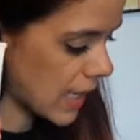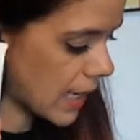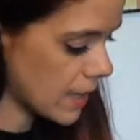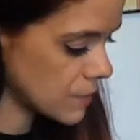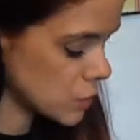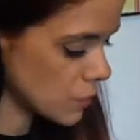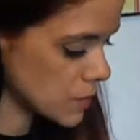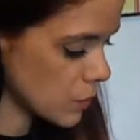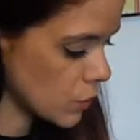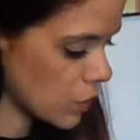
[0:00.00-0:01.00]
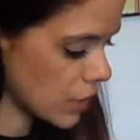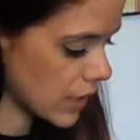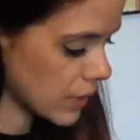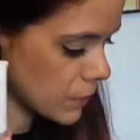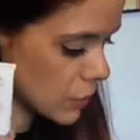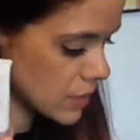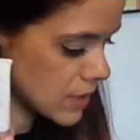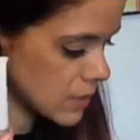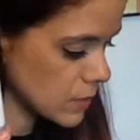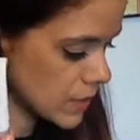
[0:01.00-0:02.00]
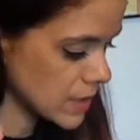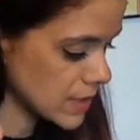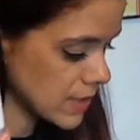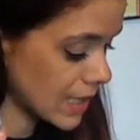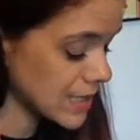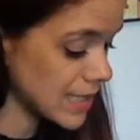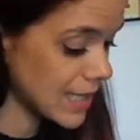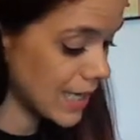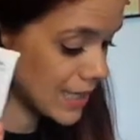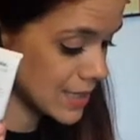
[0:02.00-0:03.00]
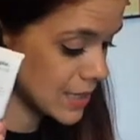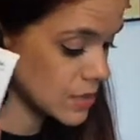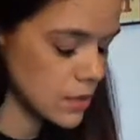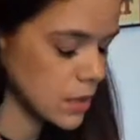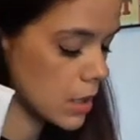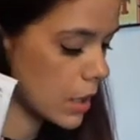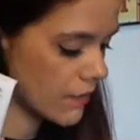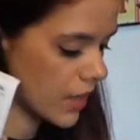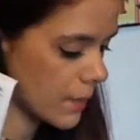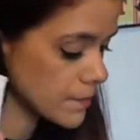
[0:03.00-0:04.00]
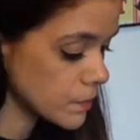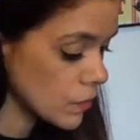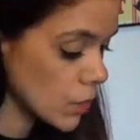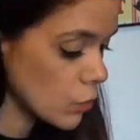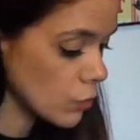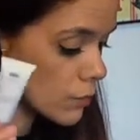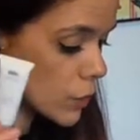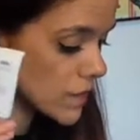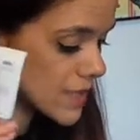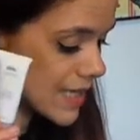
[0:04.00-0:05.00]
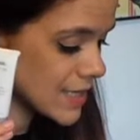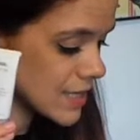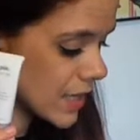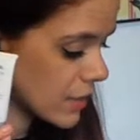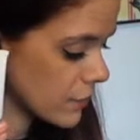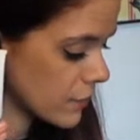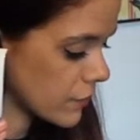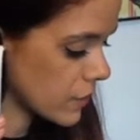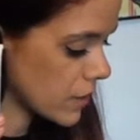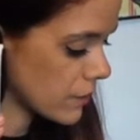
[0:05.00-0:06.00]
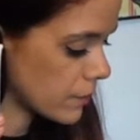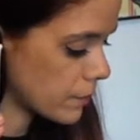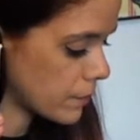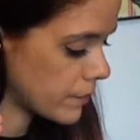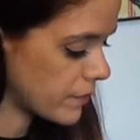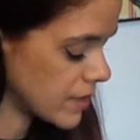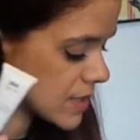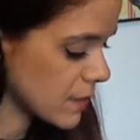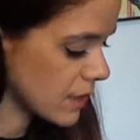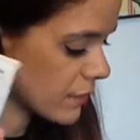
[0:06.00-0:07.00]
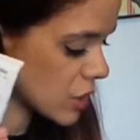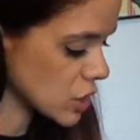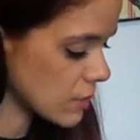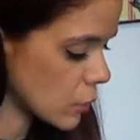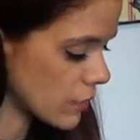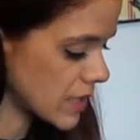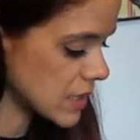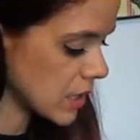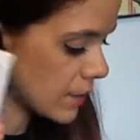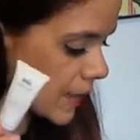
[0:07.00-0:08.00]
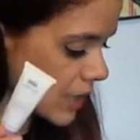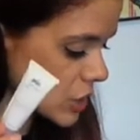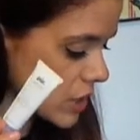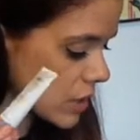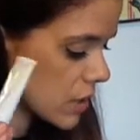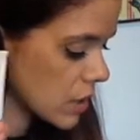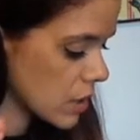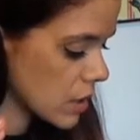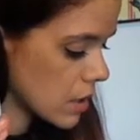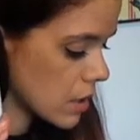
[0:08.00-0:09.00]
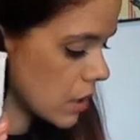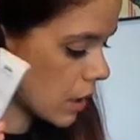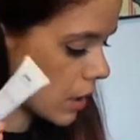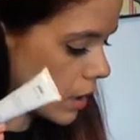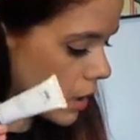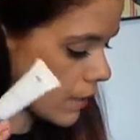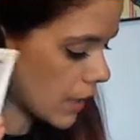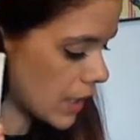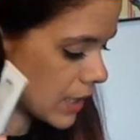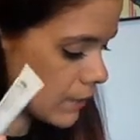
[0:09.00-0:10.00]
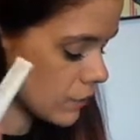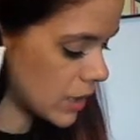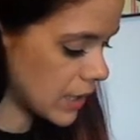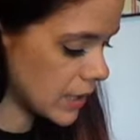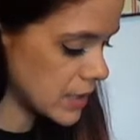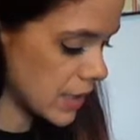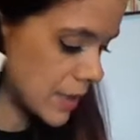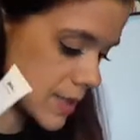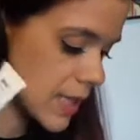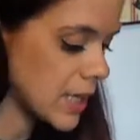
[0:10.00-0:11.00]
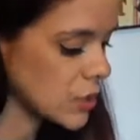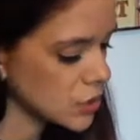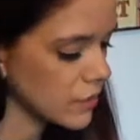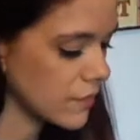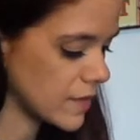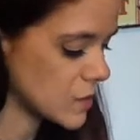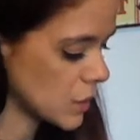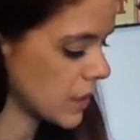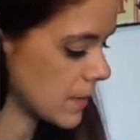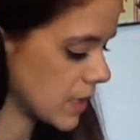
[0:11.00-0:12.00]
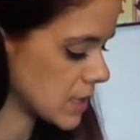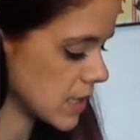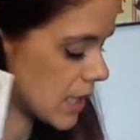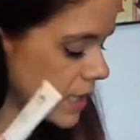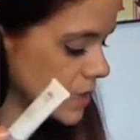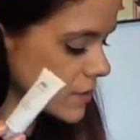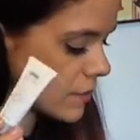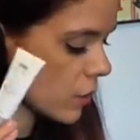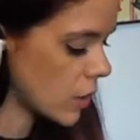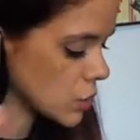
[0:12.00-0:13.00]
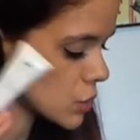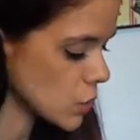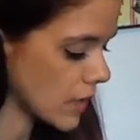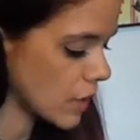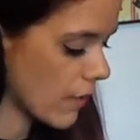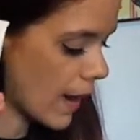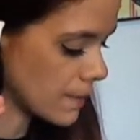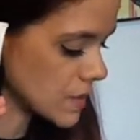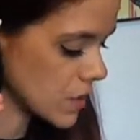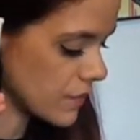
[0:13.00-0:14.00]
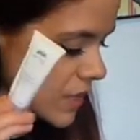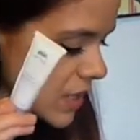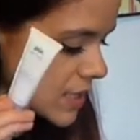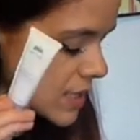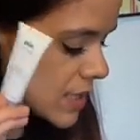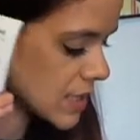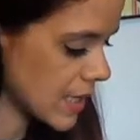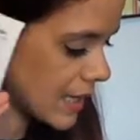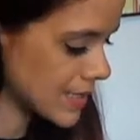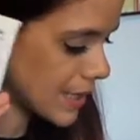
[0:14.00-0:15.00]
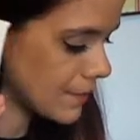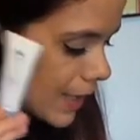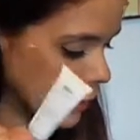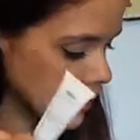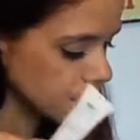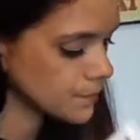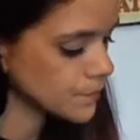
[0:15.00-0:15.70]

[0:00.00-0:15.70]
clay absorbs pore clogging impurities, whilst the salicylic acid, love that, removes dead skin for a visibly fresher, more radiant complexion. Apply liberally to clean skin and treat for 5 to 20 minutes. And for 120 grams of this, it's £18.